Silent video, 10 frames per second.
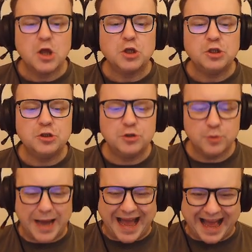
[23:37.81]
You
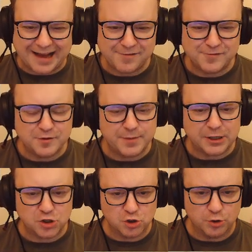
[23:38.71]
have to make
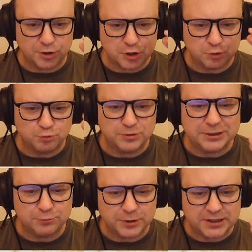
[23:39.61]
sure that you
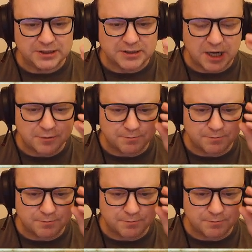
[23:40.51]
reread and